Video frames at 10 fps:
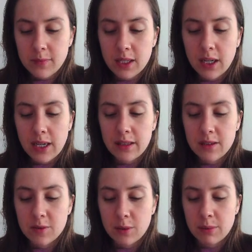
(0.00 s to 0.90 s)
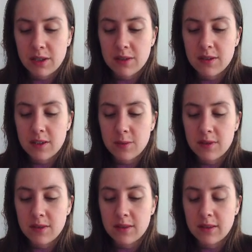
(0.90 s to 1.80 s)
I like this one because this one's
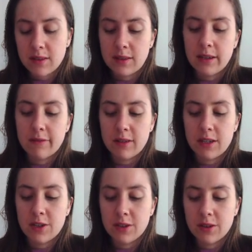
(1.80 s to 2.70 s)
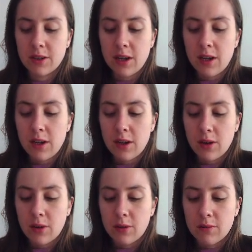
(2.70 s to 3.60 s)
the definition
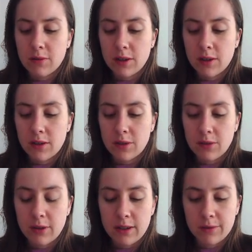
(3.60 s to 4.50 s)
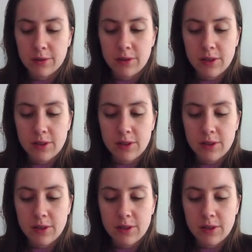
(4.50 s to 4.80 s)
of non-rival.